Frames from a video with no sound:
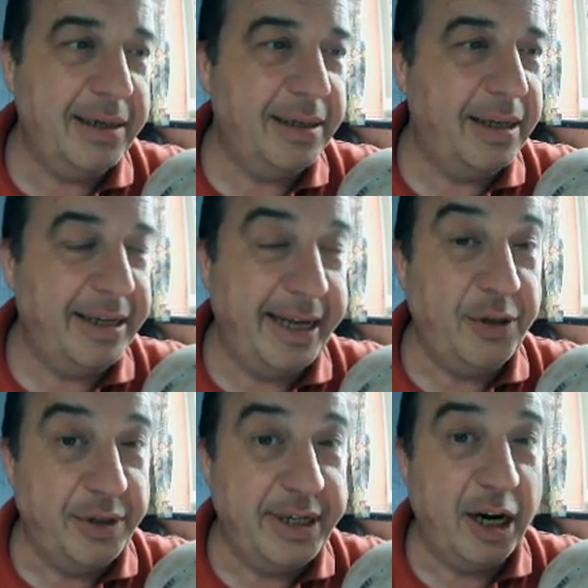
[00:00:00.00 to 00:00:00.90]
And they do
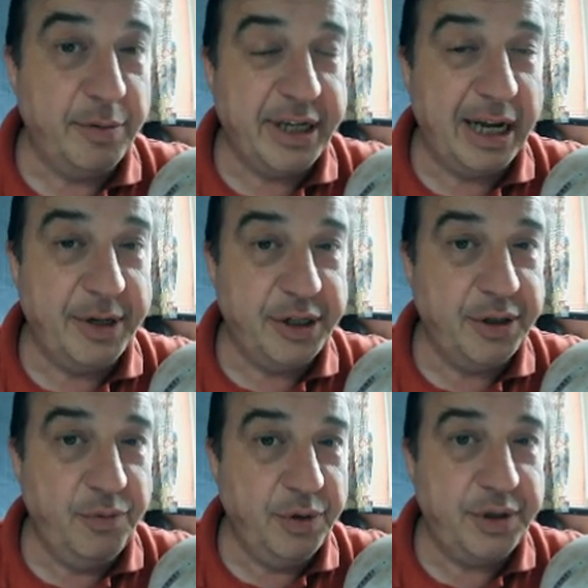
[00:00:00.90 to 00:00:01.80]
terrible damage. The
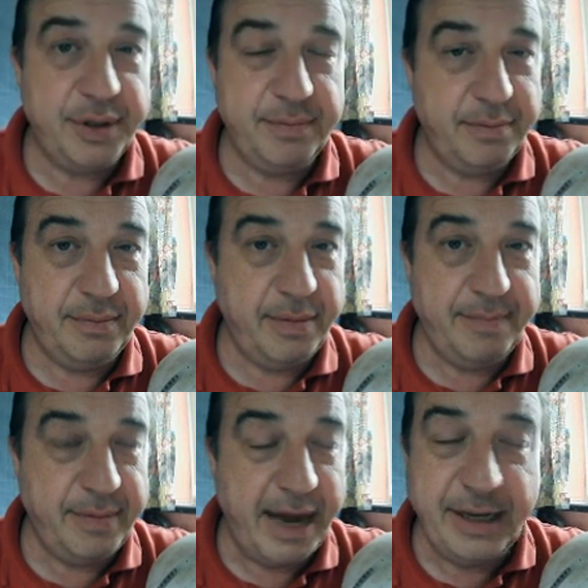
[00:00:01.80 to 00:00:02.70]
roots,
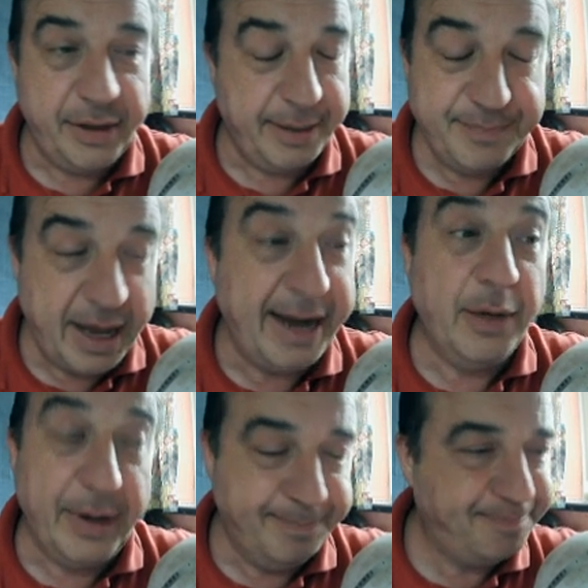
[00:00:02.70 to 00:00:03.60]
anything.
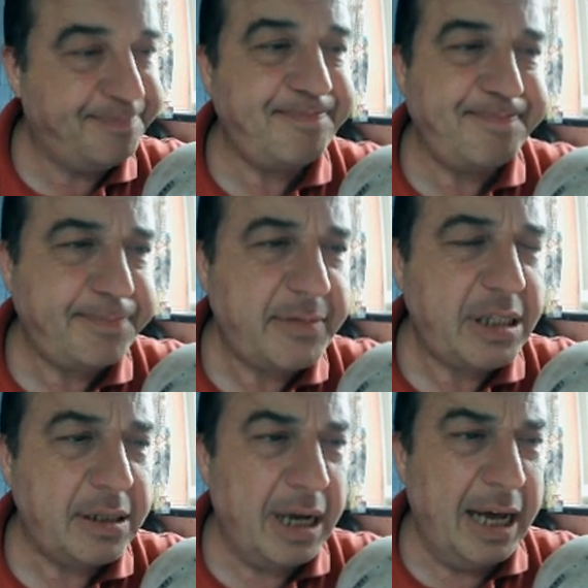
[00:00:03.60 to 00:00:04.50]
Anyway,
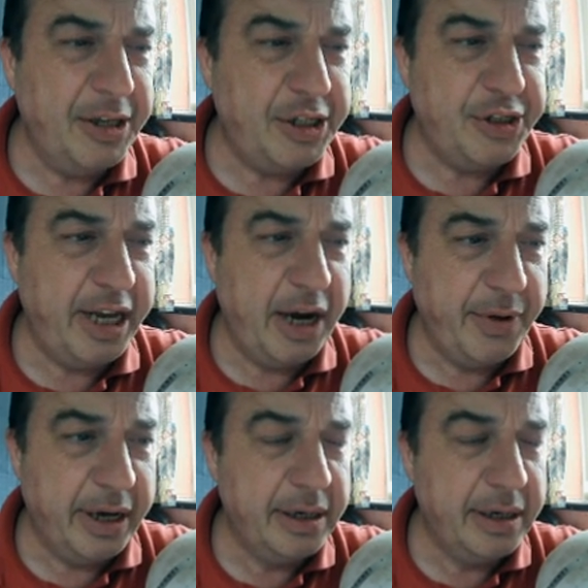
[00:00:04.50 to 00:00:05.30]
and this is the area.